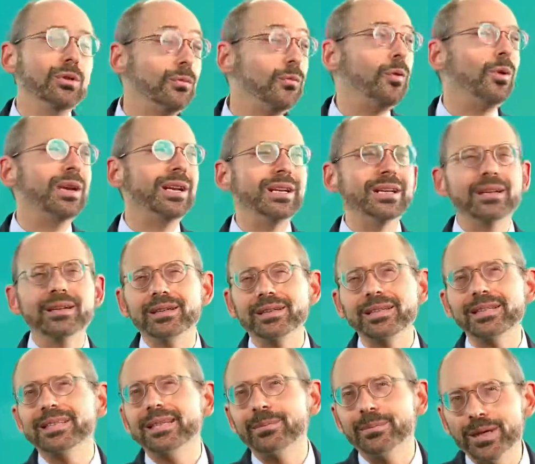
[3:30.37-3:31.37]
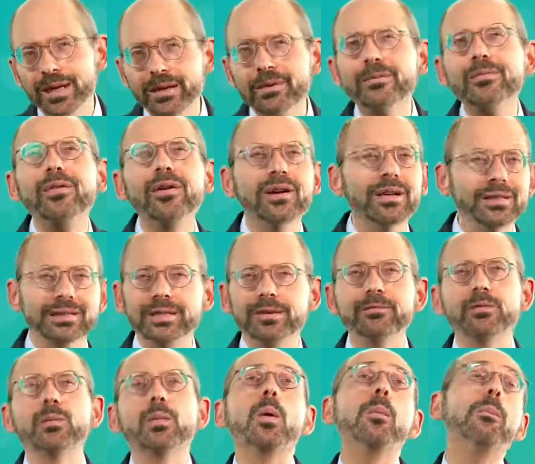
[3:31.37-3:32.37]
avoiding a contaminating fungus than
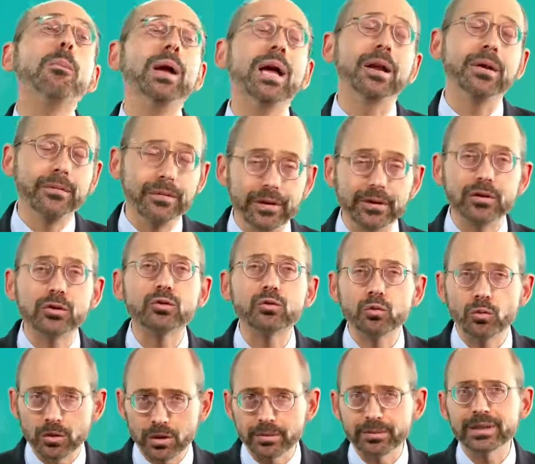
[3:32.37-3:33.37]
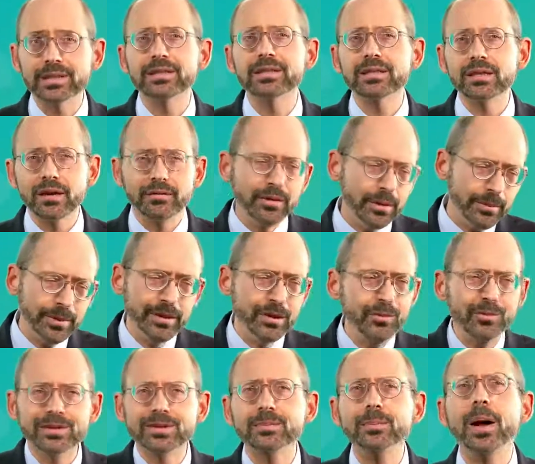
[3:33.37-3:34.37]
from the benefit in the sorghum itself.
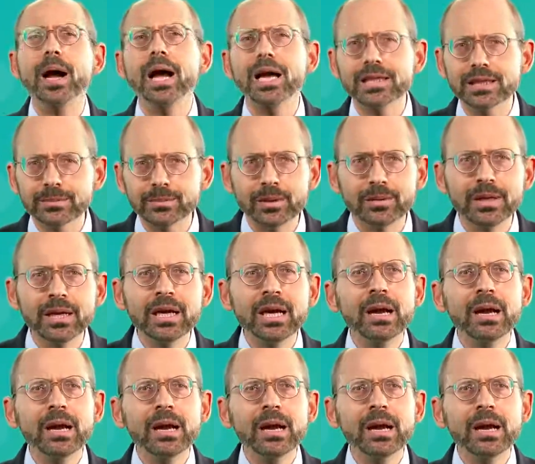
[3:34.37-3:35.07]
Though it's possible.